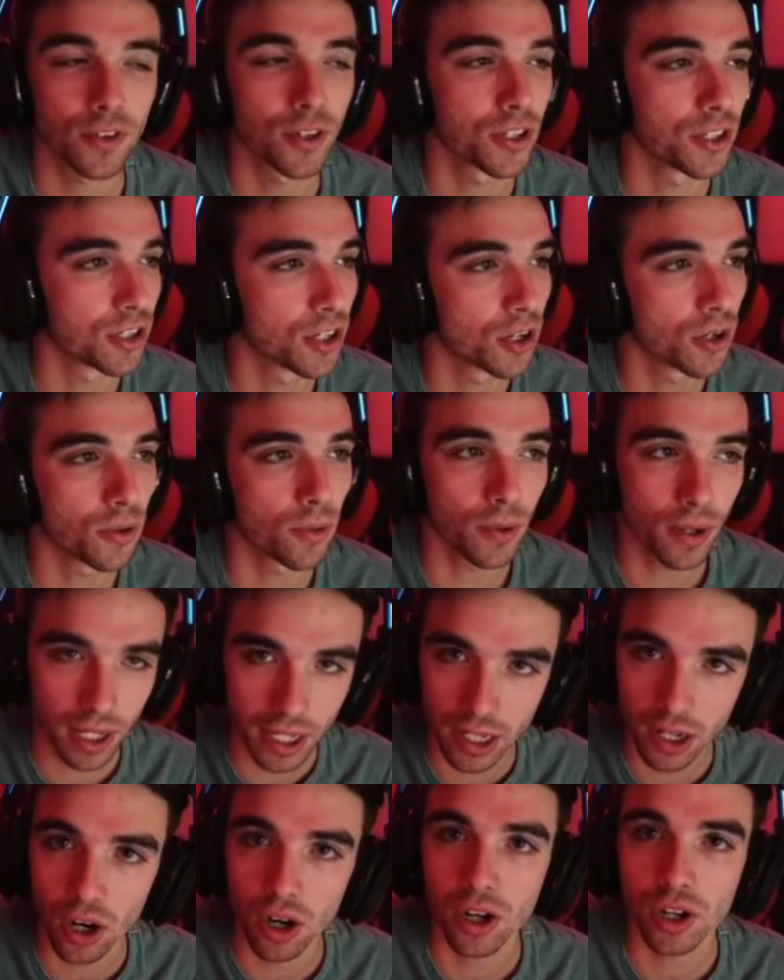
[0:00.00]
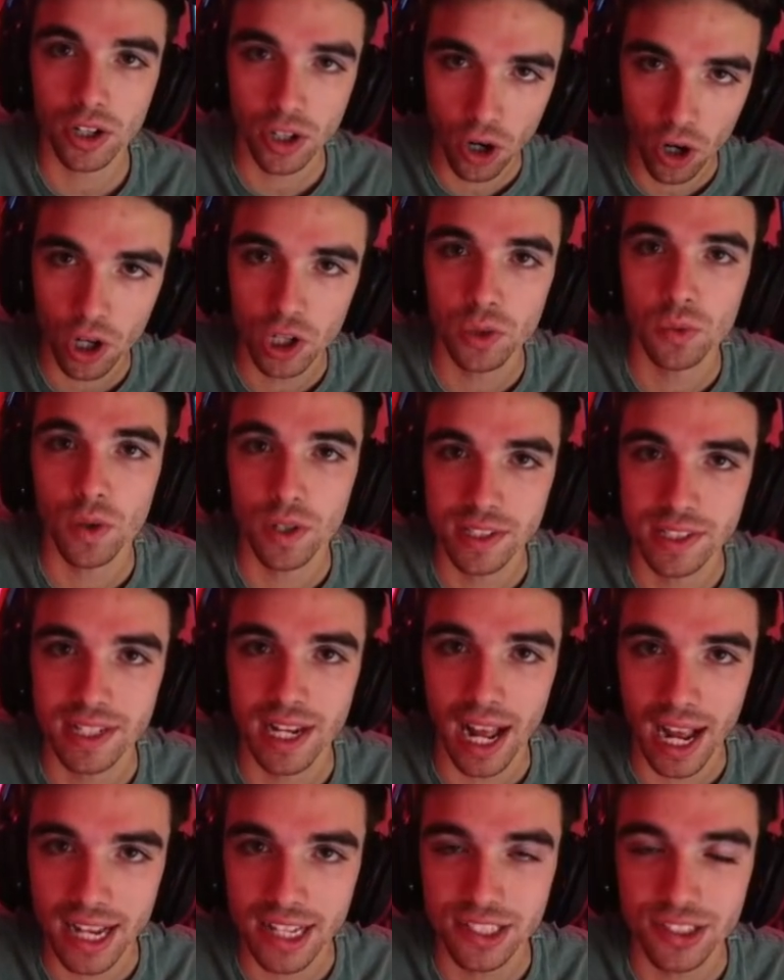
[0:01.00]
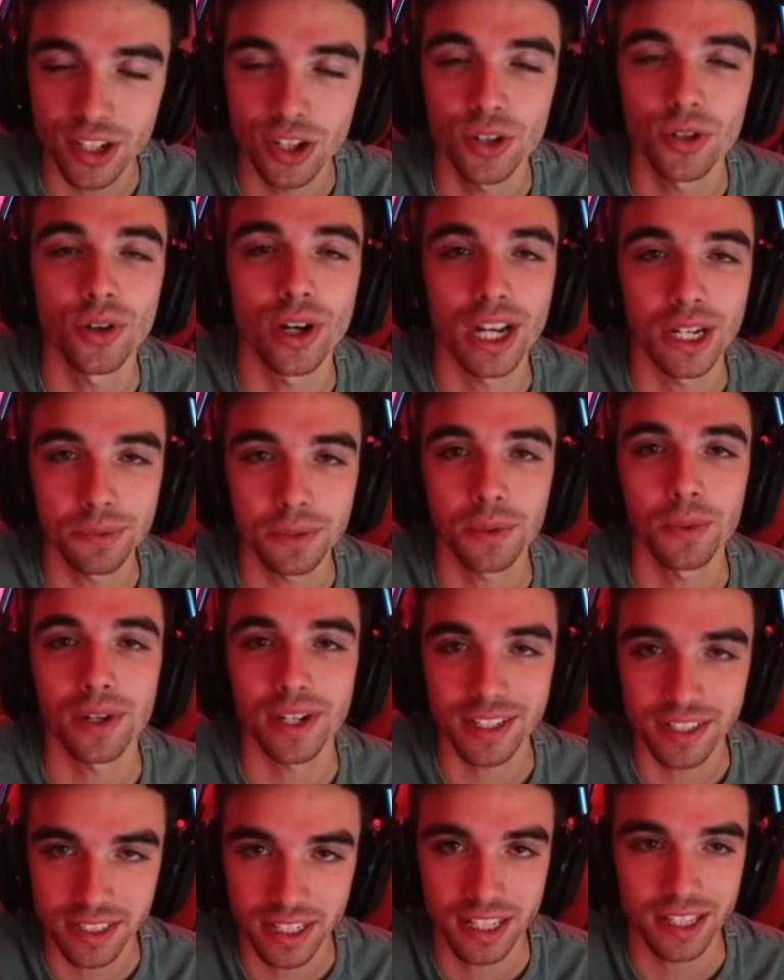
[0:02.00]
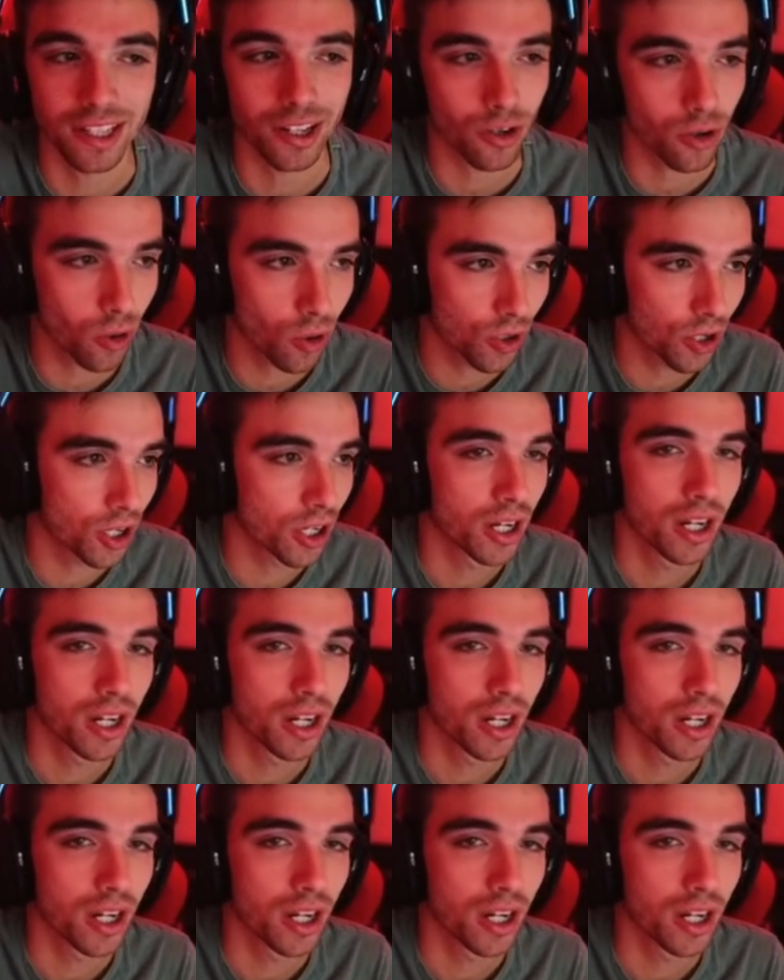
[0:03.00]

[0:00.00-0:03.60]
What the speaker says: you know, when our guard wants to ISO and we want to sit in the corner.